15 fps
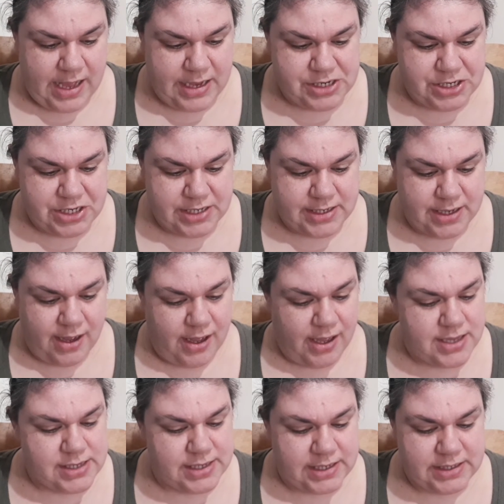and she's
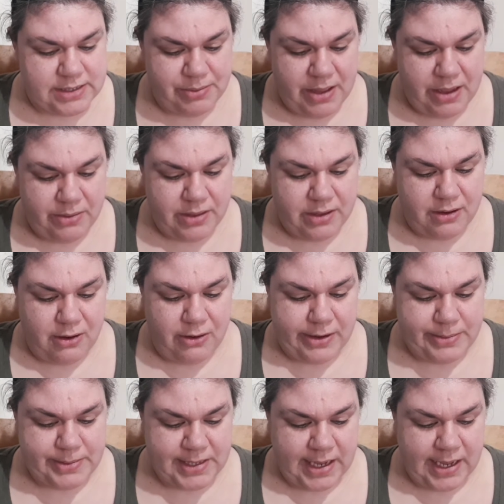all set to play with the
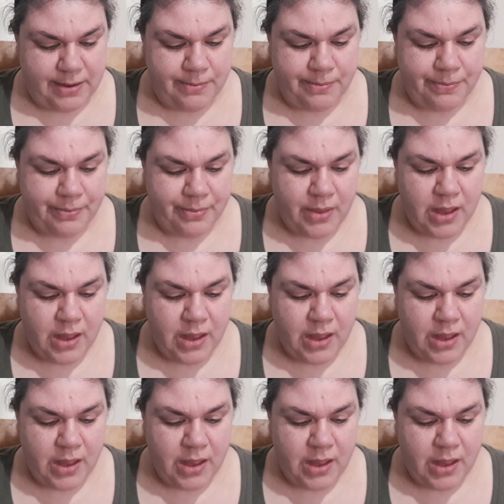grown-ups again.